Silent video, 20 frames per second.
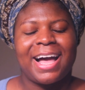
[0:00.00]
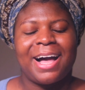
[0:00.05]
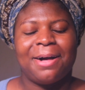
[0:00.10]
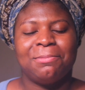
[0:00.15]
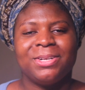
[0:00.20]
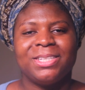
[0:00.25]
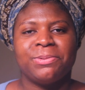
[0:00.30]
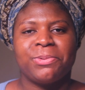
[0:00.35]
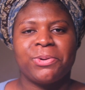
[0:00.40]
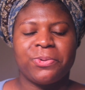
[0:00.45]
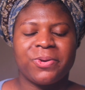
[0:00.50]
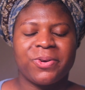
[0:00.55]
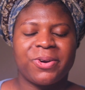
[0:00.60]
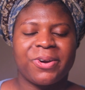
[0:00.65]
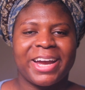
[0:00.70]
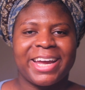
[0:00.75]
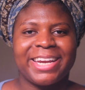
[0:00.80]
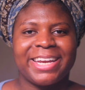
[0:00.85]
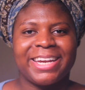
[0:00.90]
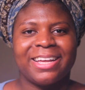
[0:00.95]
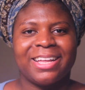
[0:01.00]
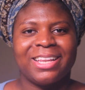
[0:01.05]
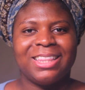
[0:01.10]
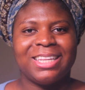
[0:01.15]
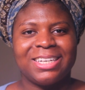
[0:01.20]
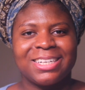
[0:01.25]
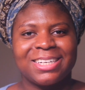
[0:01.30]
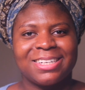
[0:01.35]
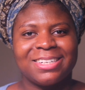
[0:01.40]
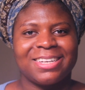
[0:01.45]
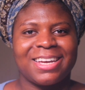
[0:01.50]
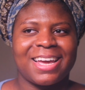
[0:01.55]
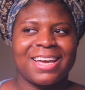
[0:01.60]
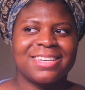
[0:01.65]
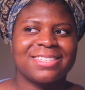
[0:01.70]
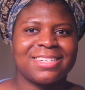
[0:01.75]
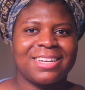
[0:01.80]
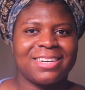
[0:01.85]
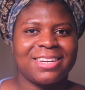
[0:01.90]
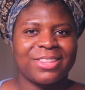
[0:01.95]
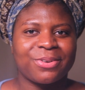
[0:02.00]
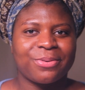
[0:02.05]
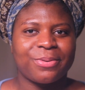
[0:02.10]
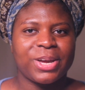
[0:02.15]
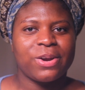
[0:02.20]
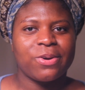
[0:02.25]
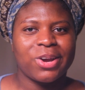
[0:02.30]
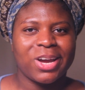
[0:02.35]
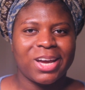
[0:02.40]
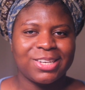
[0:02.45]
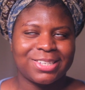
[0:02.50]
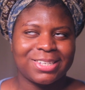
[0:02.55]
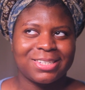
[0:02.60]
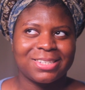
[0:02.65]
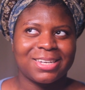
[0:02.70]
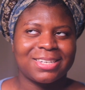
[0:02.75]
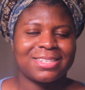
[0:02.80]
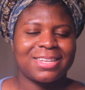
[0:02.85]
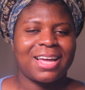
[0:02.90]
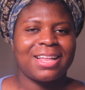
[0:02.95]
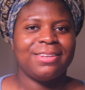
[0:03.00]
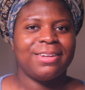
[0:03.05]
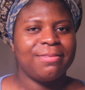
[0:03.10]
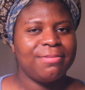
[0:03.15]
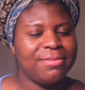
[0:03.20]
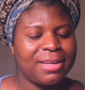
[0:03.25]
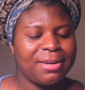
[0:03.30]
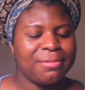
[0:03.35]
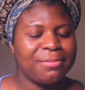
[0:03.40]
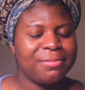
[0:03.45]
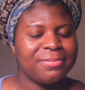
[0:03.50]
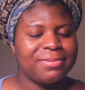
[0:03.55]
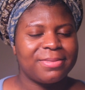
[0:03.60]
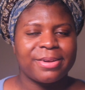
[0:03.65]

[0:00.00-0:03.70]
I'm going to be recreating a look. Yes, another recreation, because I love them.